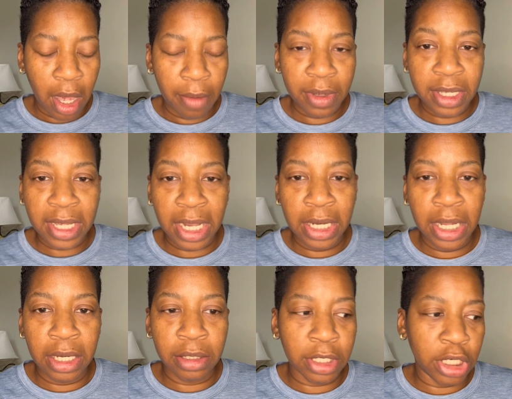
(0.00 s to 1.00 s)
because I
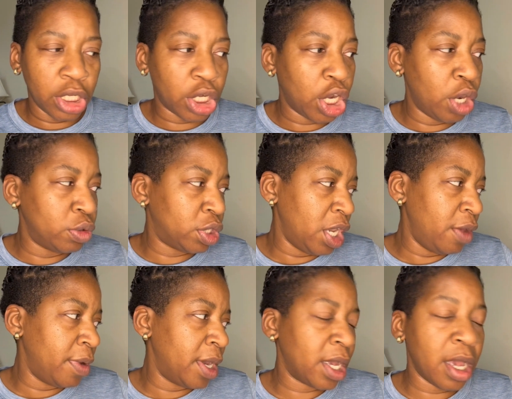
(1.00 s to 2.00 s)
need to look closely
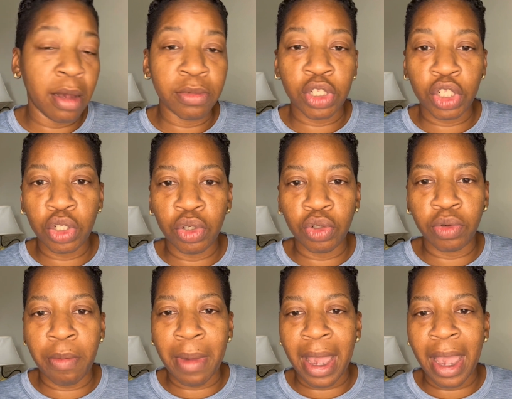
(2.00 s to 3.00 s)
when it comes to doing
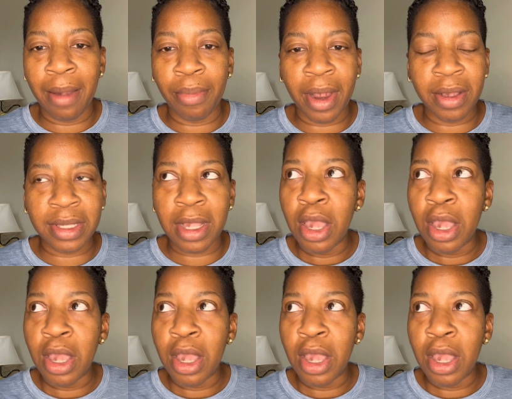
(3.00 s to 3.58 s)
my eyebrows.